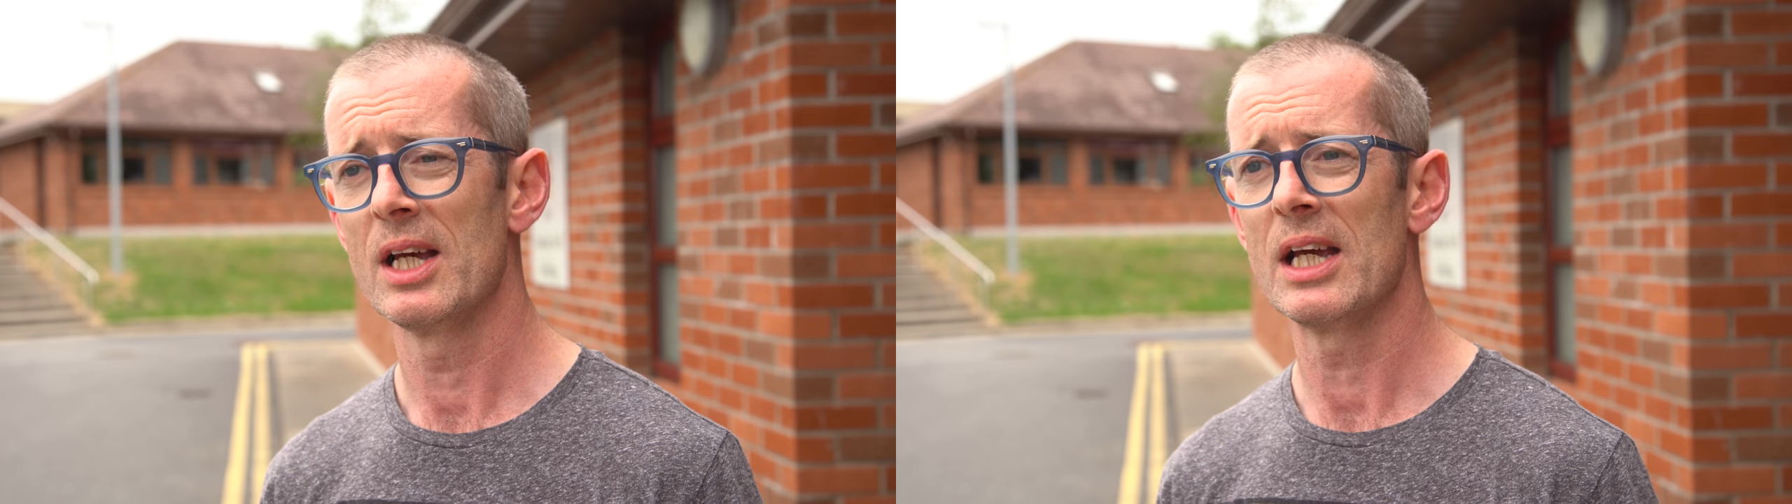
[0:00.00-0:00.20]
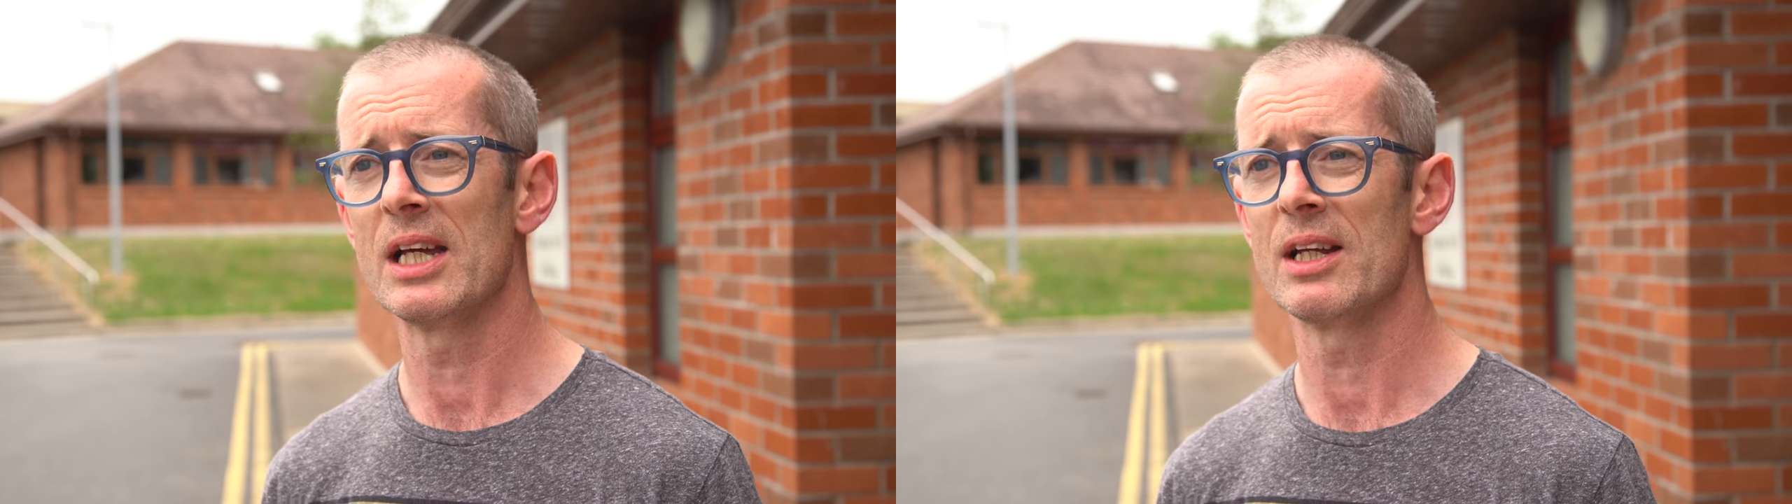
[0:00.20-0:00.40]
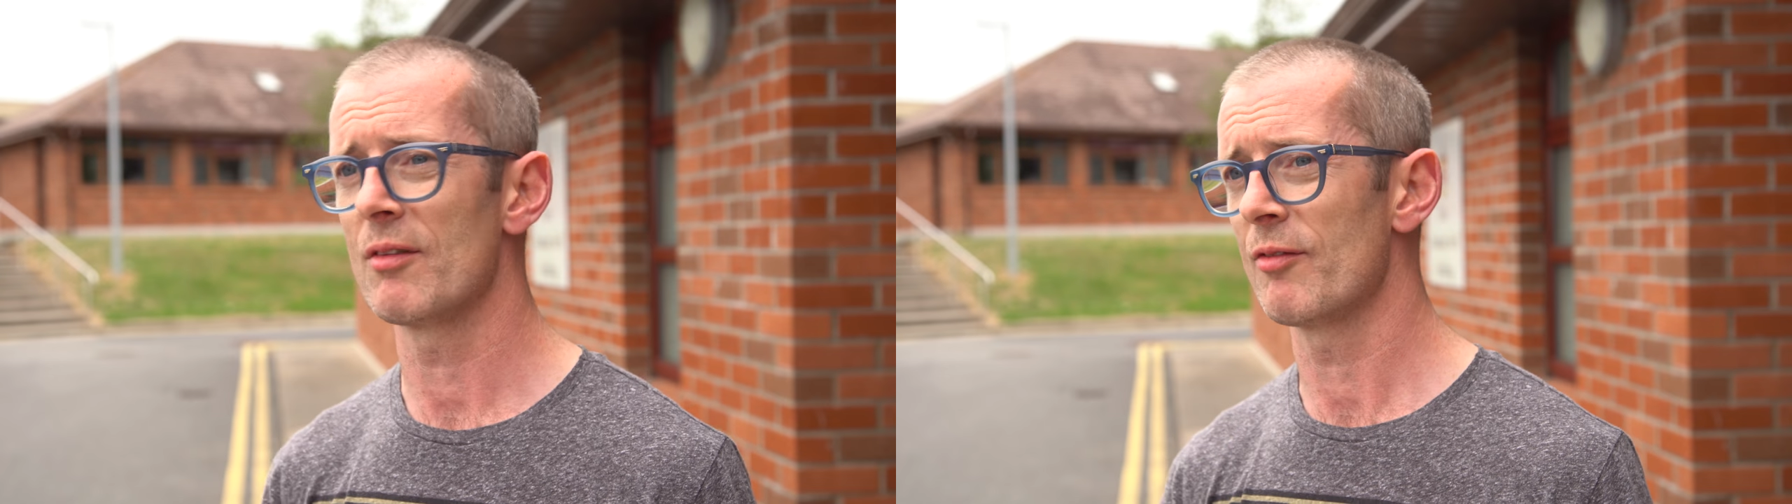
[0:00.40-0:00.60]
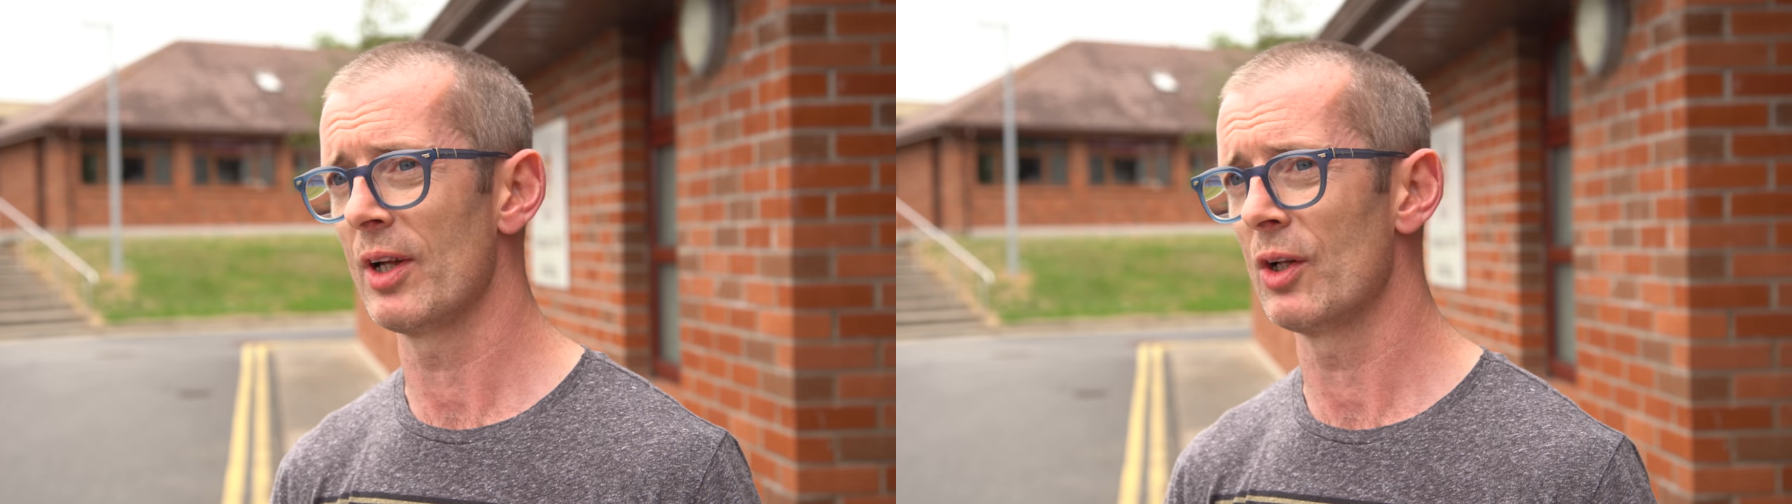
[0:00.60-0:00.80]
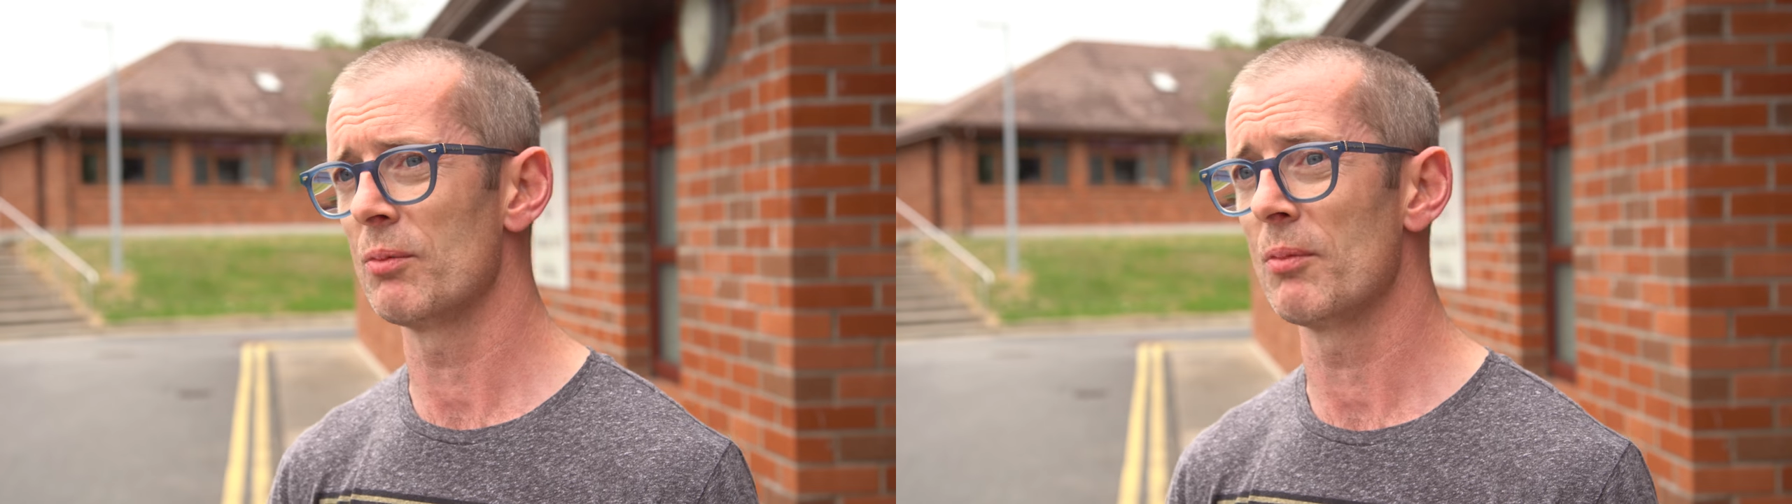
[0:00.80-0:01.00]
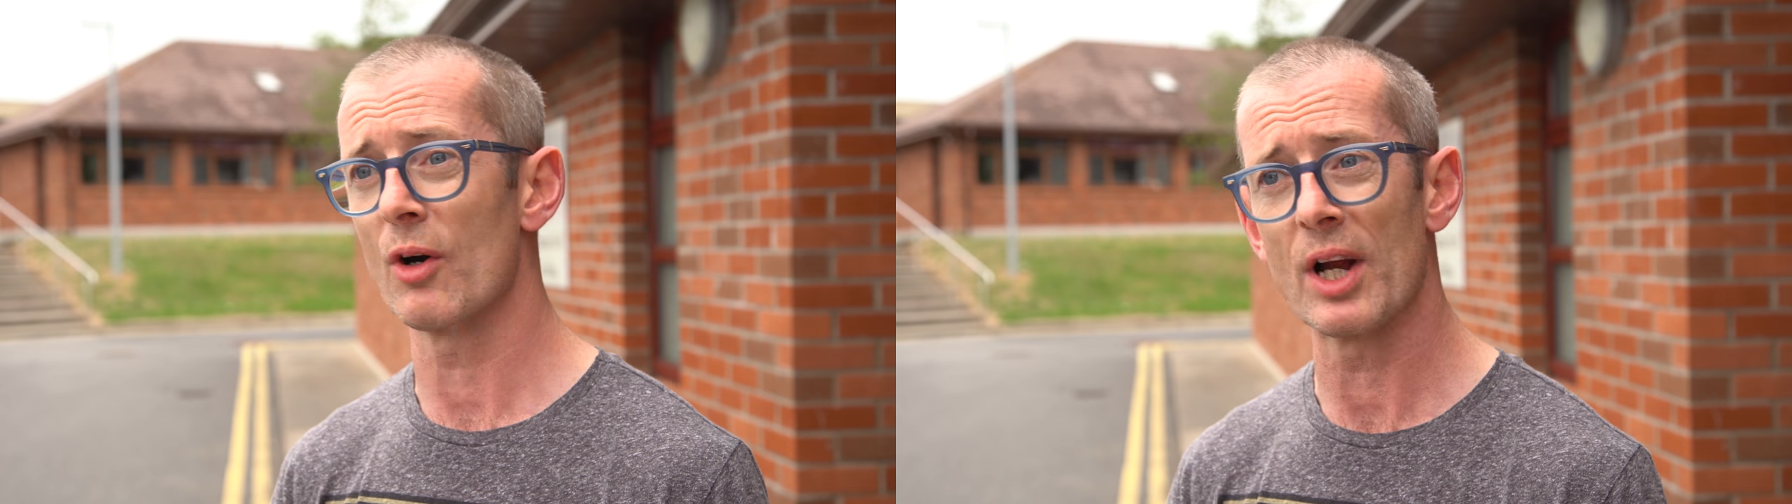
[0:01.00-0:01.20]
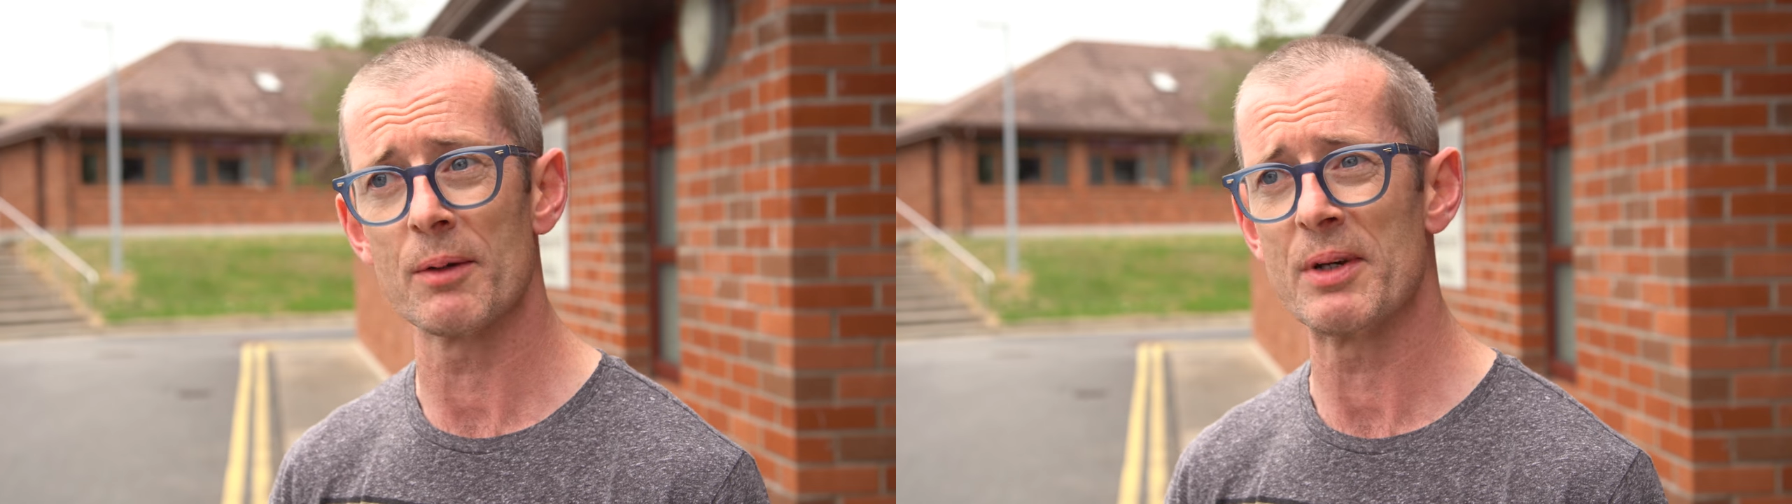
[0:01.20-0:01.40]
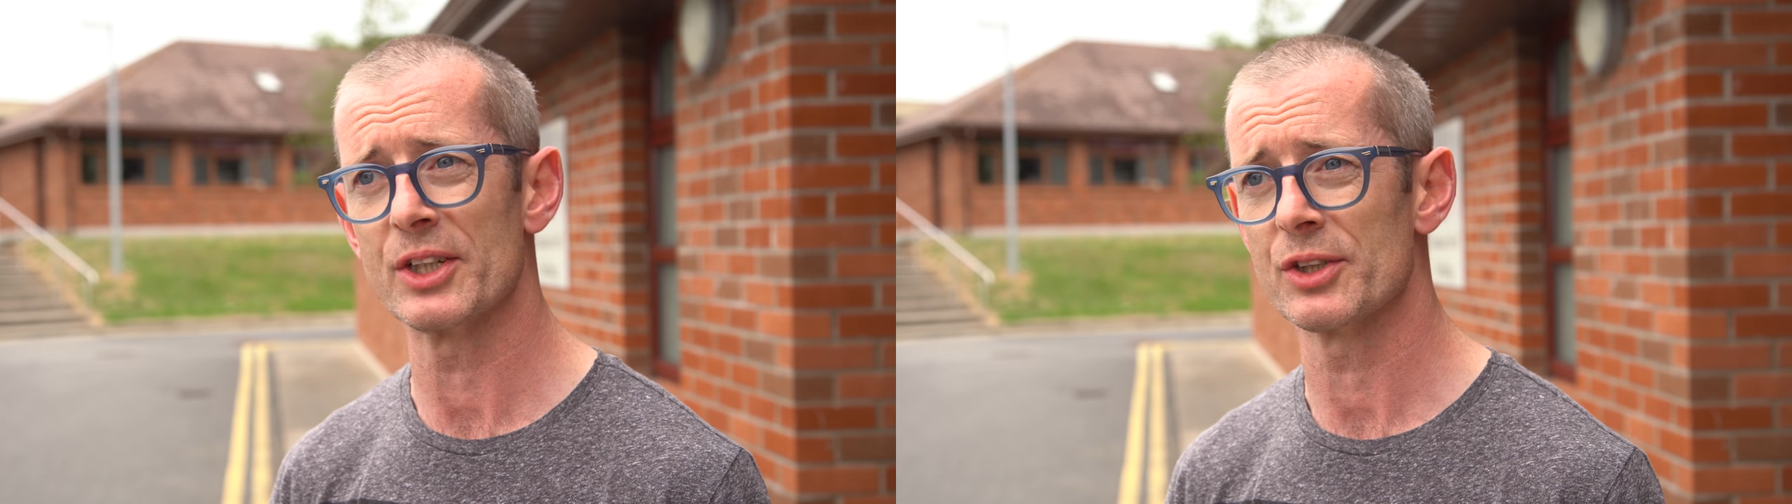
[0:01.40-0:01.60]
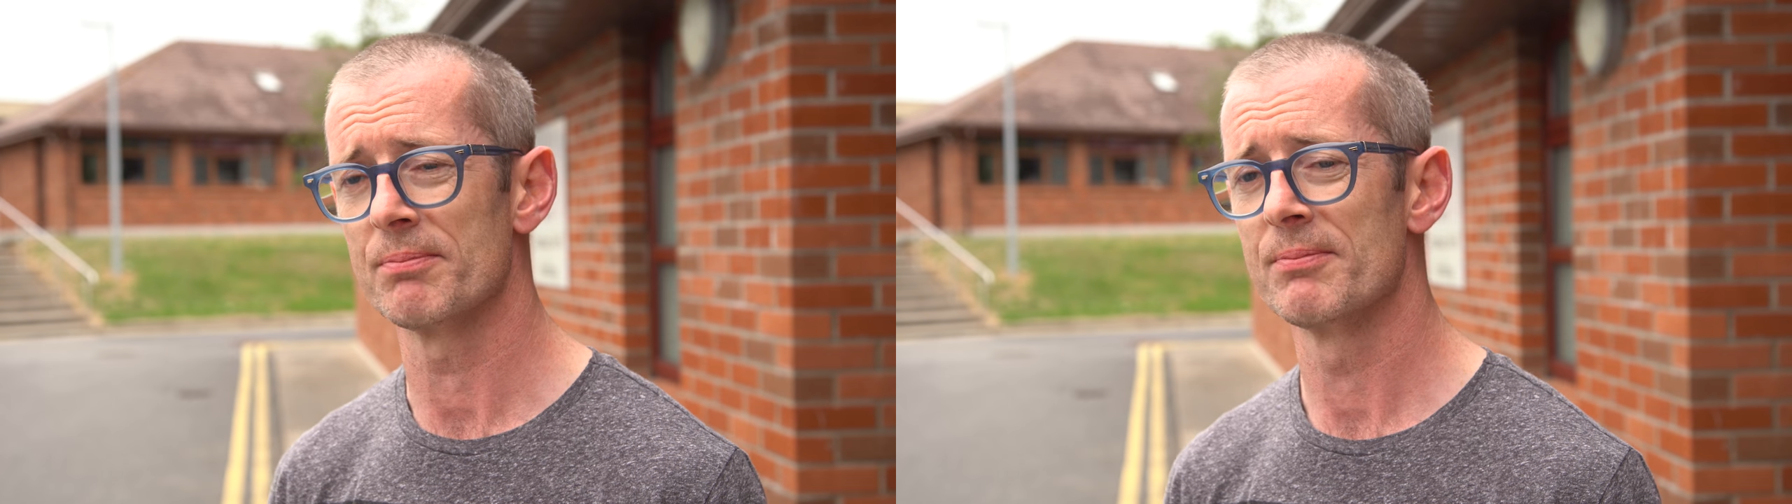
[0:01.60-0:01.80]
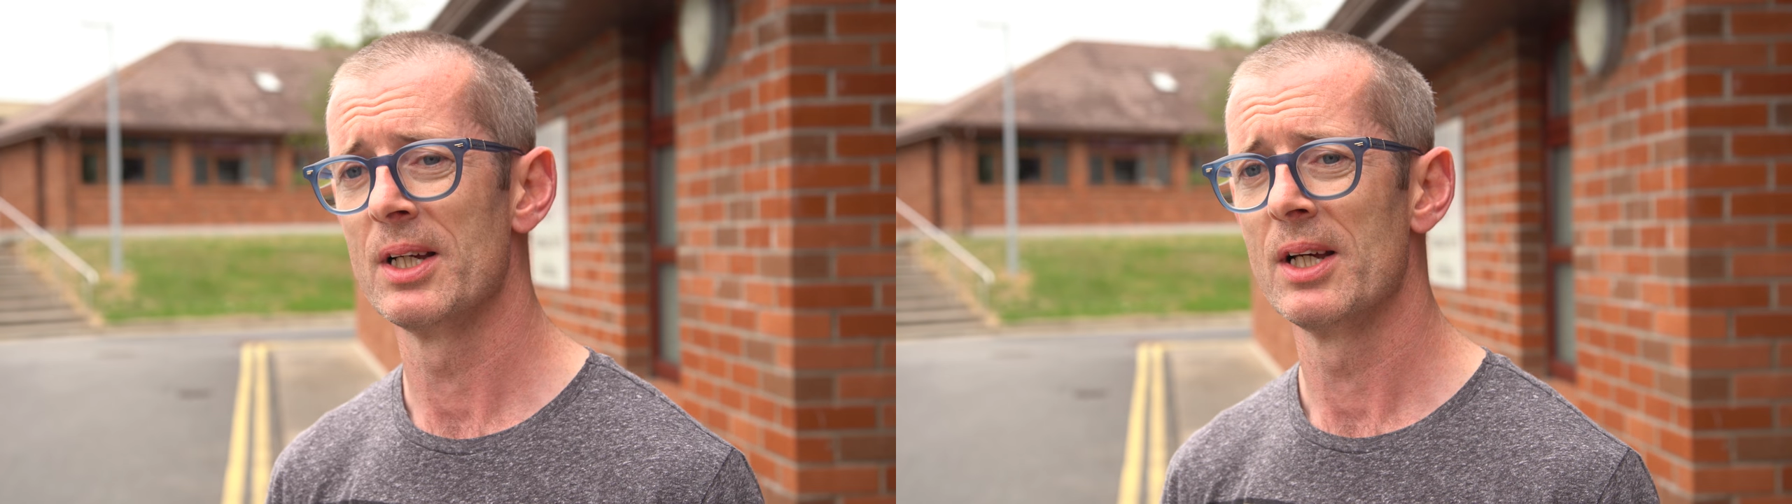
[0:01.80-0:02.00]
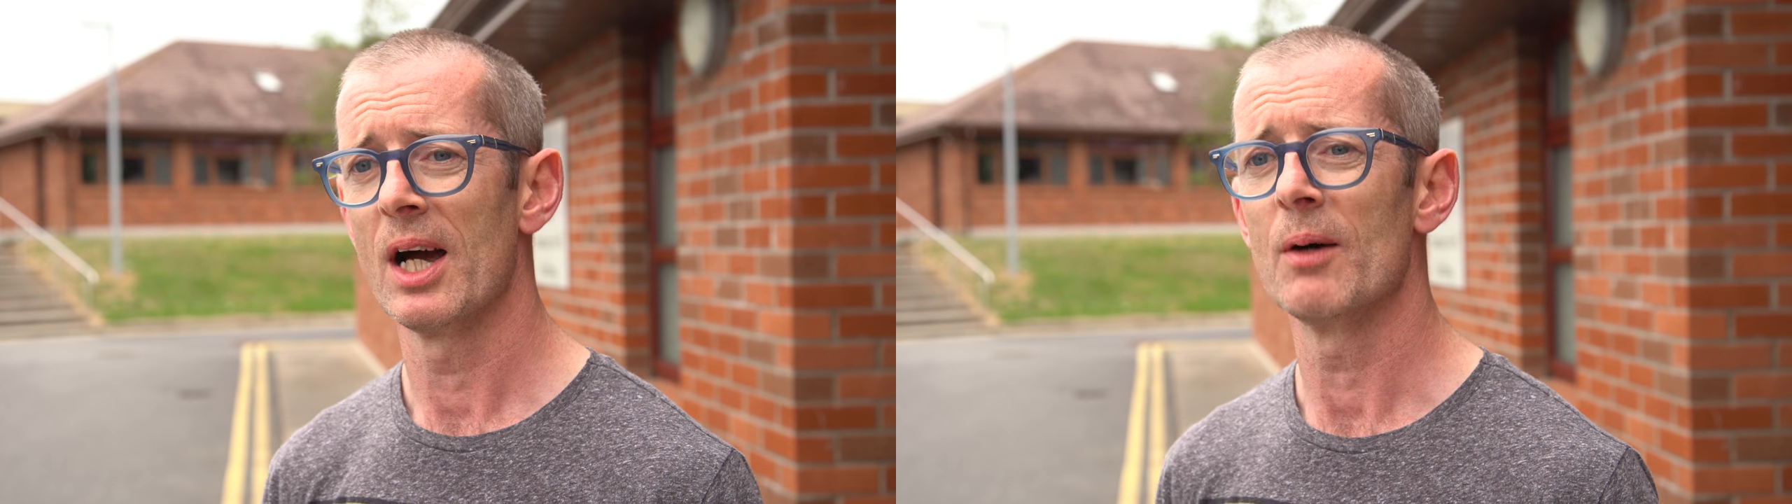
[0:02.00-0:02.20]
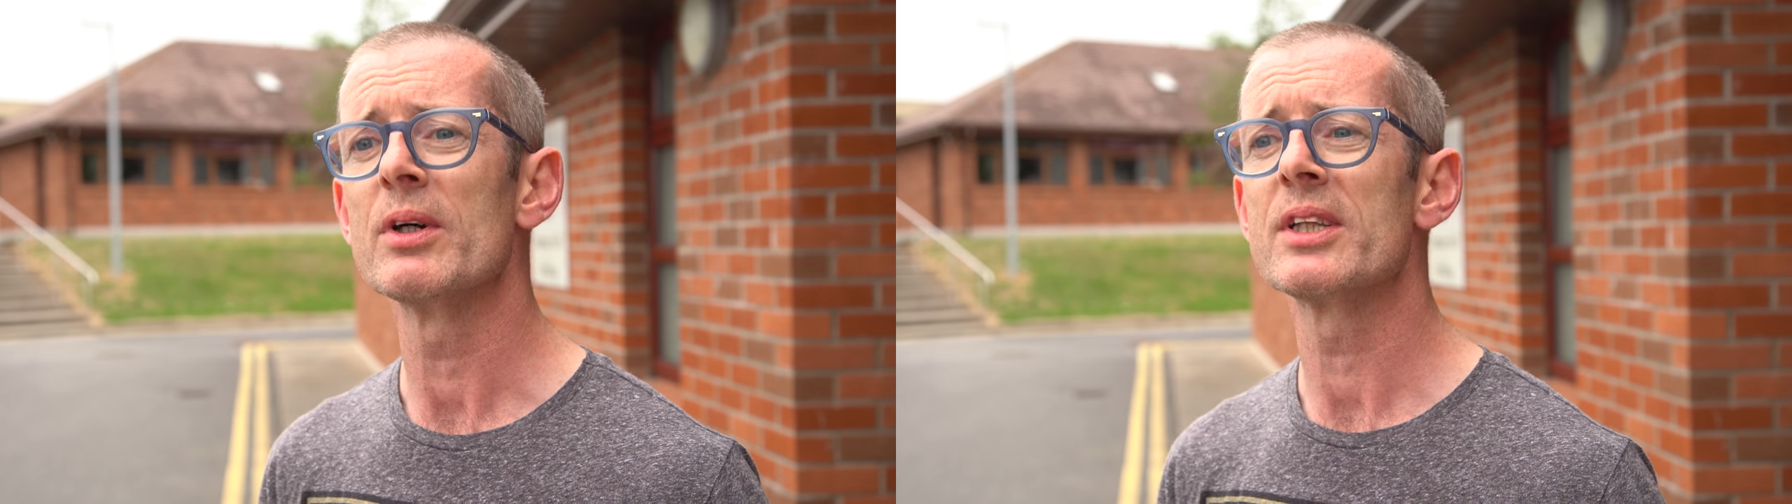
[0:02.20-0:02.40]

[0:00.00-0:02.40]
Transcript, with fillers: in film or animation. And